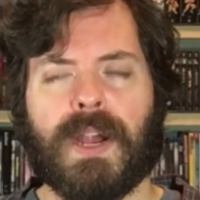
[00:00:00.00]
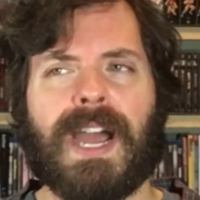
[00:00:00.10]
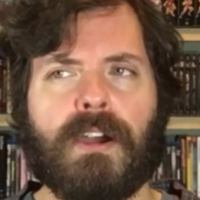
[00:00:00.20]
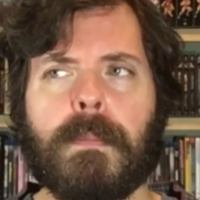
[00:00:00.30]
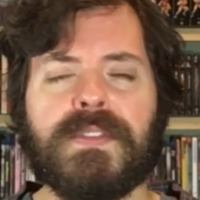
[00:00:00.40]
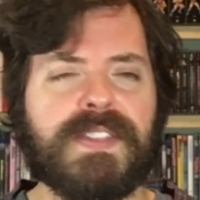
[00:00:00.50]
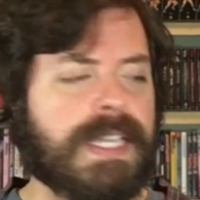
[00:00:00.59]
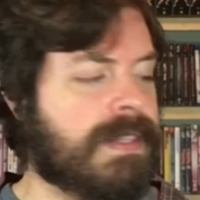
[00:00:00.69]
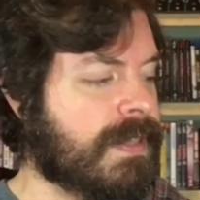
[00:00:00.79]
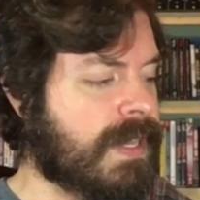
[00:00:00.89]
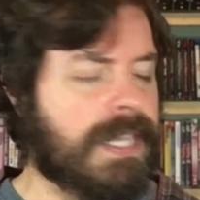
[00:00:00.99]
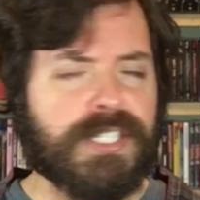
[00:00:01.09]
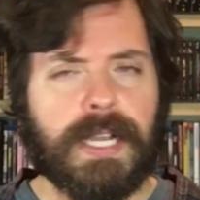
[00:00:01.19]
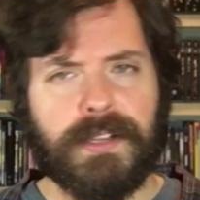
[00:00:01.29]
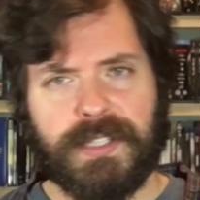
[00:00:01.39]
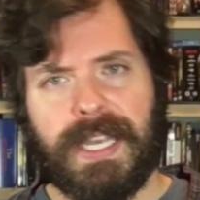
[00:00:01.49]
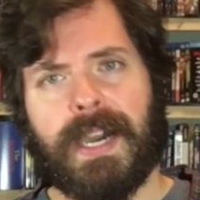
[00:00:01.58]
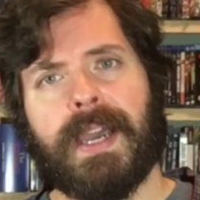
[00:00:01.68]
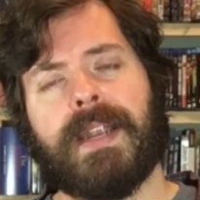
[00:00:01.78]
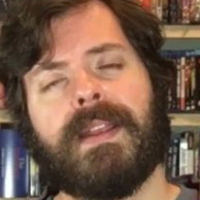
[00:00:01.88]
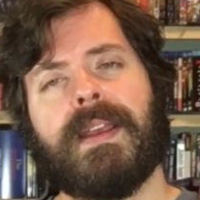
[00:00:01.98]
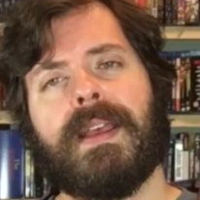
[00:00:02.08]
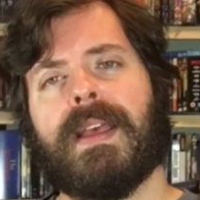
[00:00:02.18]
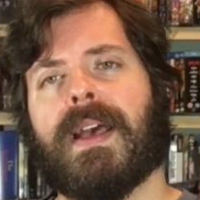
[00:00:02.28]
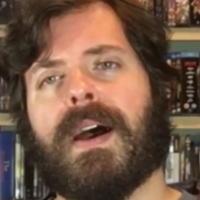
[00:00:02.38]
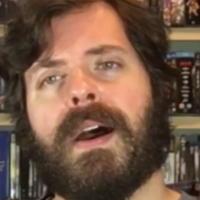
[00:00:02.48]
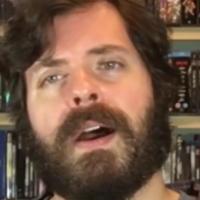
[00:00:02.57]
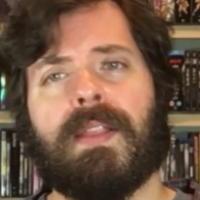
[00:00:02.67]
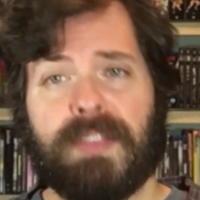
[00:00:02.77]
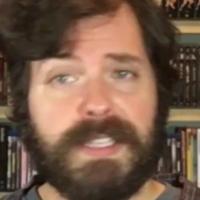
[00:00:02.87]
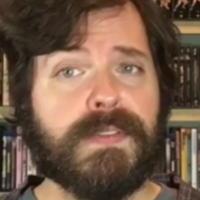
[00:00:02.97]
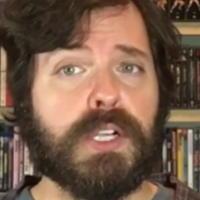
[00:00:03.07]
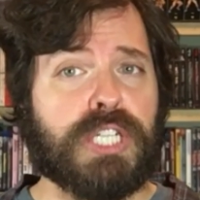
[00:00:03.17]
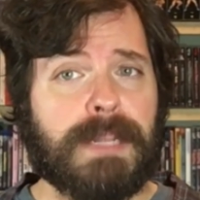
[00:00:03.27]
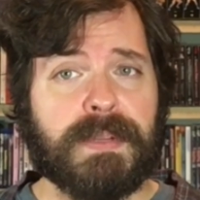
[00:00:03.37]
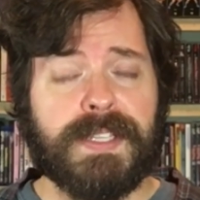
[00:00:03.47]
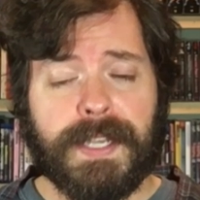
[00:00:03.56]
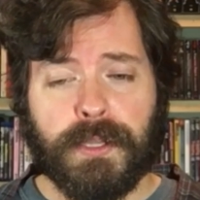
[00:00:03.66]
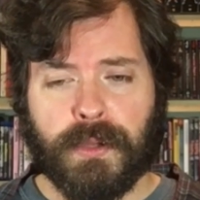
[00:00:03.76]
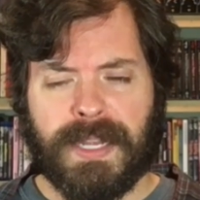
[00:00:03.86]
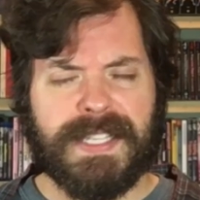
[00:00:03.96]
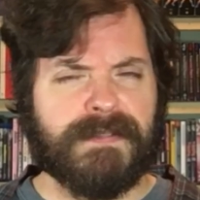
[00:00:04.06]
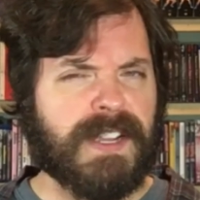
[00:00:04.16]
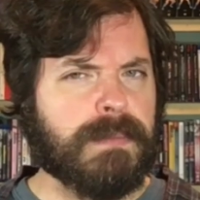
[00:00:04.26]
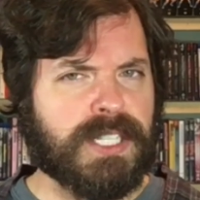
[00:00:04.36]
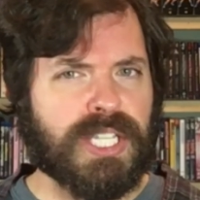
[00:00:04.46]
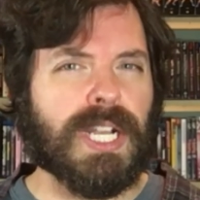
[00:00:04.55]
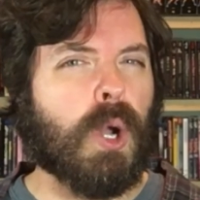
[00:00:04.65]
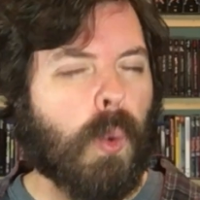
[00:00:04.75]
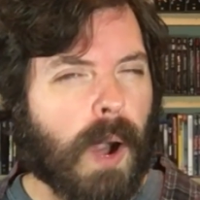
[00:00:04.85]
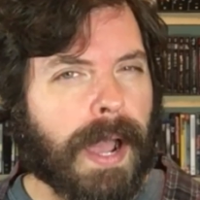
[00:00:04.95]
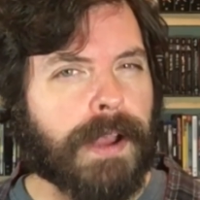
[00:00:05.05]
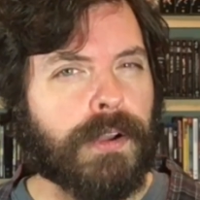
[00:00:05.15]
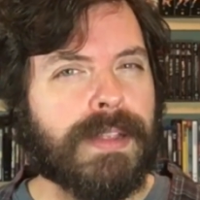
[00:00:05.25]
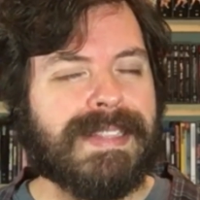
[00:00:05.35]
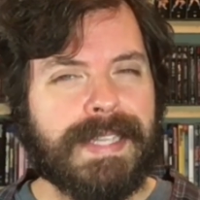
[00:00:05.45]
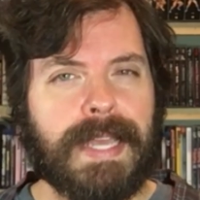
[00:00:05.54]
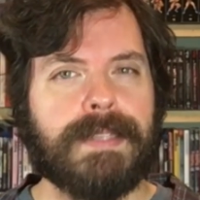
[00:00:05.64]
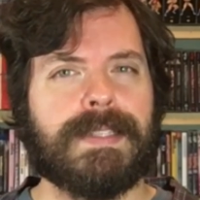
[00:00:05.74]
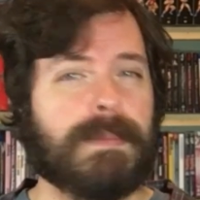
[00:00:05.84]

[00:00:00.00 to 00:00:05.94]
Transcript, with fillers: I almost think that The Hitchhiker's Guide, uh, this version in particular, is very much an acquired taste.